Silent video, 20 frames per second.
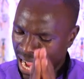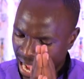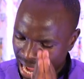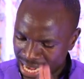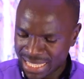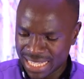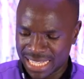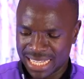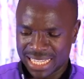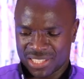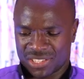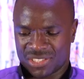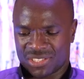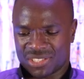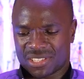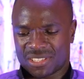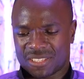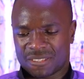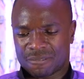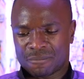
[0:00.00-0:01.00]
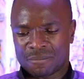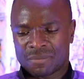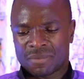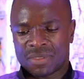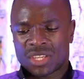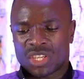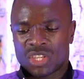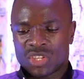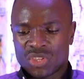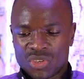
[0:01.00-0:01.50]
unless
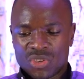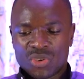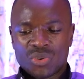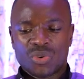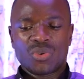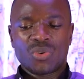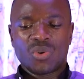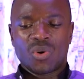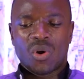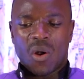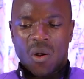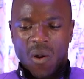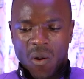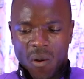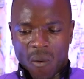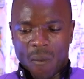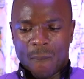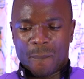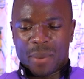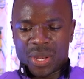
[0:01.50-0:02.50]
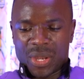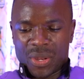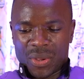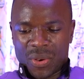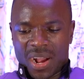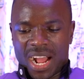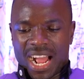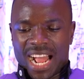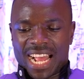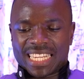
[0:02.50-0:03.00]
you open
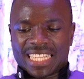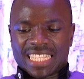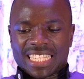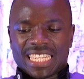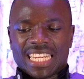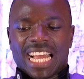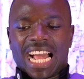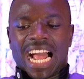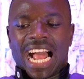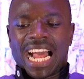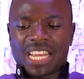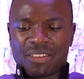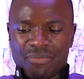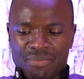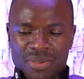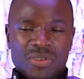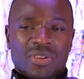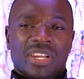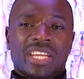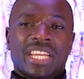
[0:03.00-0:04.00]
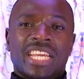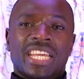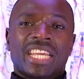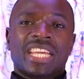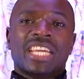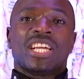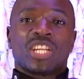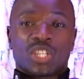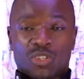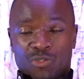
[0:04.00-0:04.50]
your heart and be
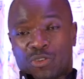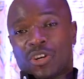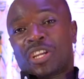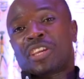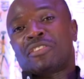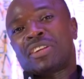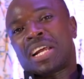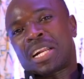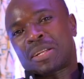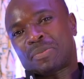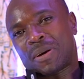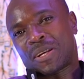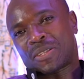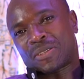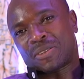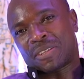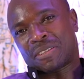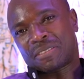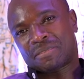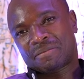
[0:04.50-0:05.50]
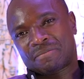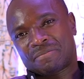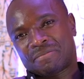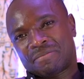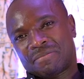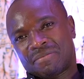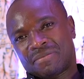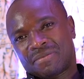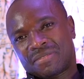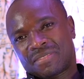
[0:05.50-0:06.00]
ready to forgive that person.
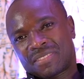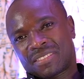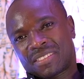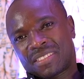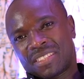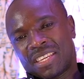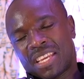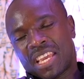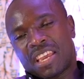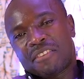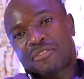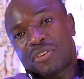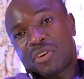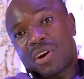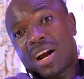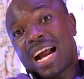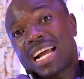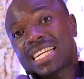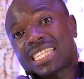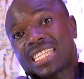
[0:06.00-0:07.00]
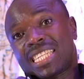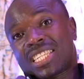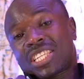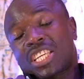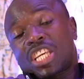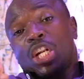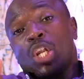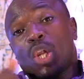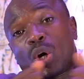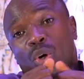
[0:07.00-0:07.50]
If your heart is
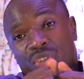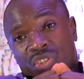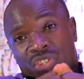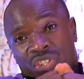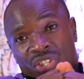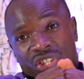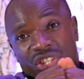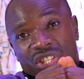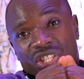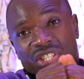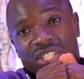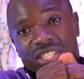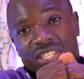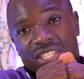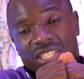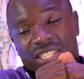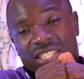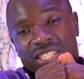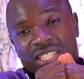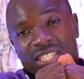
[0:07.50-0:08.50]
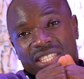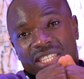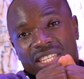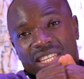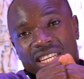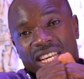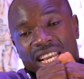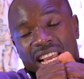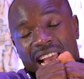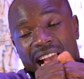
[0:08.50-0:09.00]
closed,
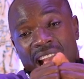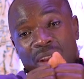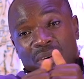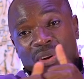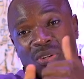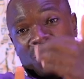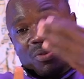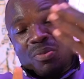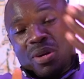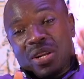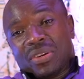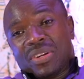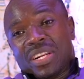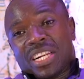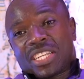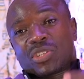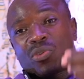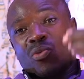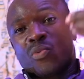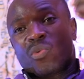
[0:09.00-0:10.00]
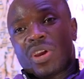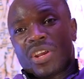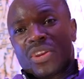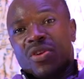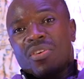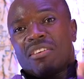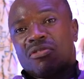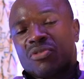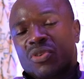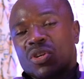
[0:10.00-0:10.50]
I want to remind you that
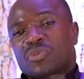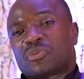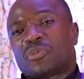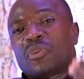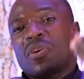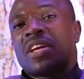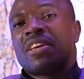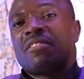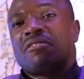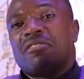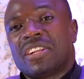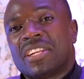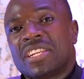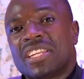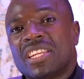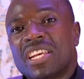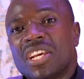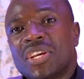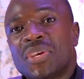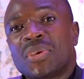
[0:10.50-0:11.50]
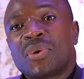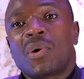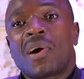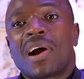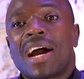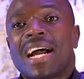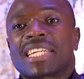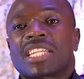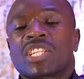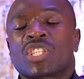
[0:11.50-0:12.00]
when you have not forgiven, your
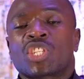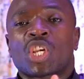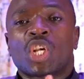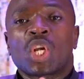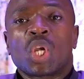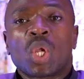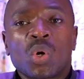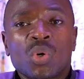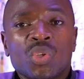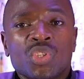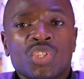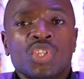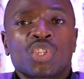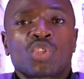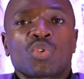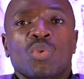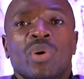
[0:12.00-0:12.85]
heart is closed